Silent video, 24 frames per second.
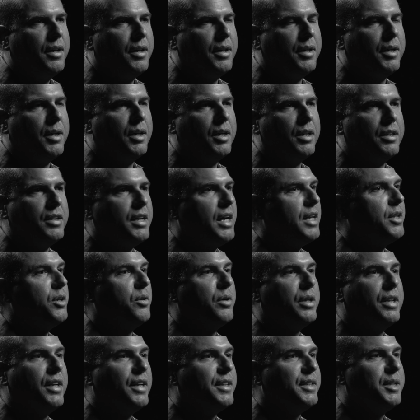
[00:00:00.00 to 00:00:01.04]
uh, not
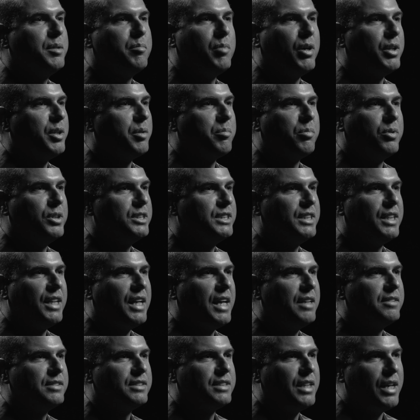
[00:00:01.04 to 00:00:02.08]
knowing nothing about the prison
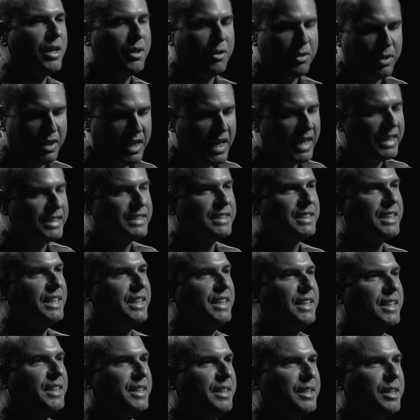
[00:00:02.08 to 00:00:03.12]
lifestyle, light
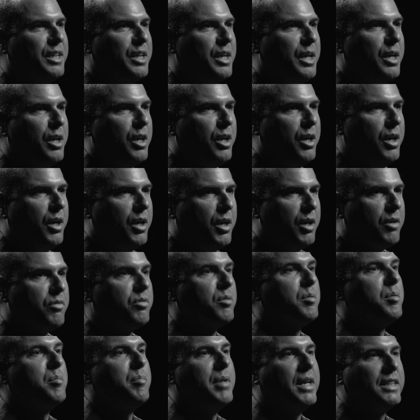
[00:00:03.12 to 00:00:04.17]
skinned, uh,
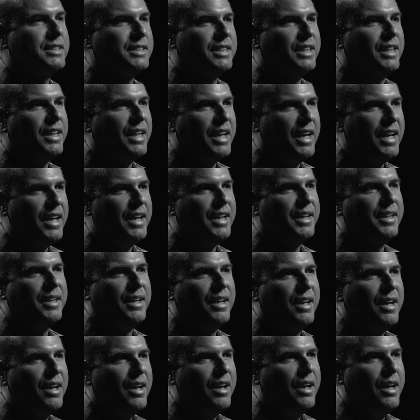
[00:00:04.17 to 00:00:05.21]
from a Mexican gang.
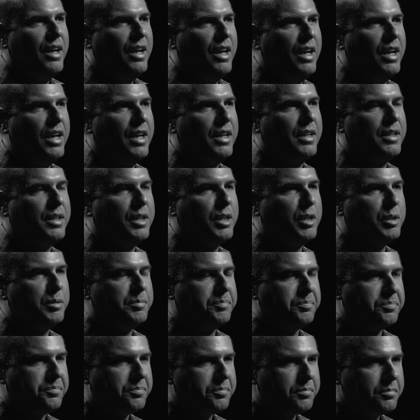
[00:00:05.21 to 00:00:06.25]
And uh,
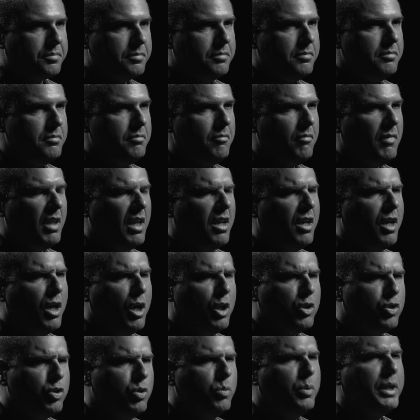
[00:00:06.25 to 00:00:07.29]

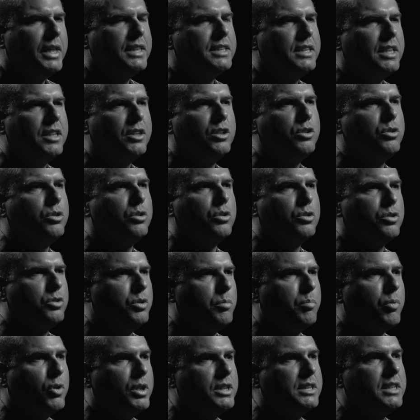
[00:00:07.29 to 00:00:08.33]
two weeks into
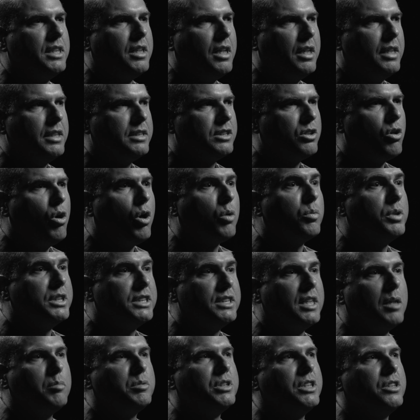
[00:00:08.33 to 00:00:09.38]
to prison, it's called
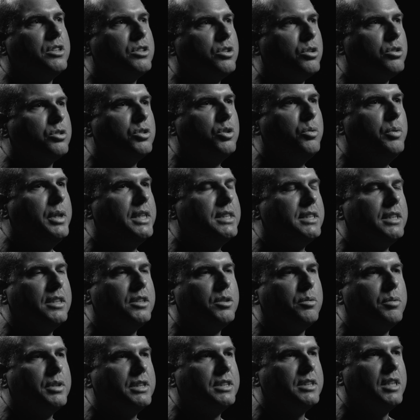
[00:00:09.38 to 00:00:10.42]
reception. So, two weeks
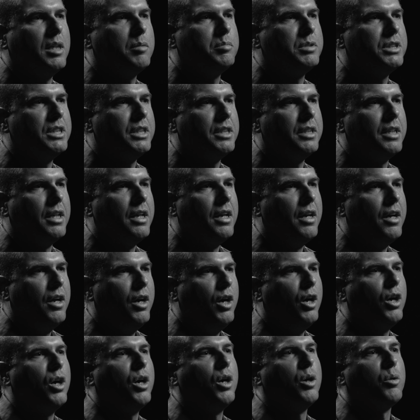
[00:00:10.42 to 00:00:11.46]
into reception,
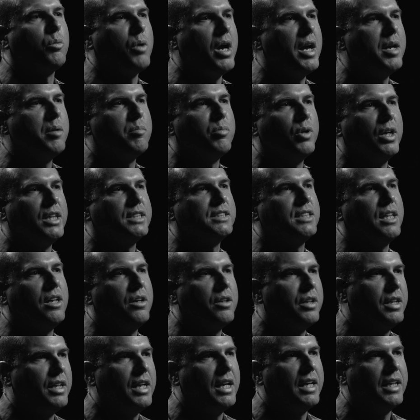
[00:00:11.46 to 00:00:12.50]
uh, a riot breaks
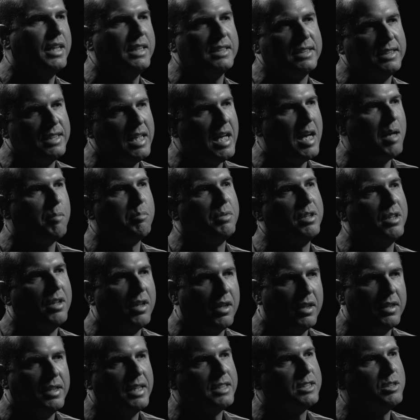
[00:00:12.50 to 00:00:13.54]
out, and I get stabbed
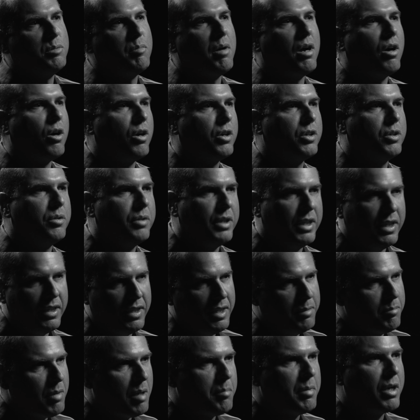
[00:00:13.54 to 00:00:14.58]
next to my
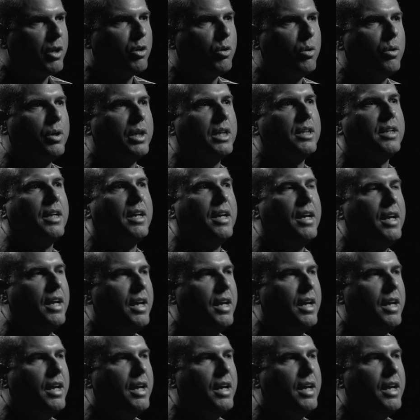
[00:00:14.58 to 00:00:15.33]
artery by my groin.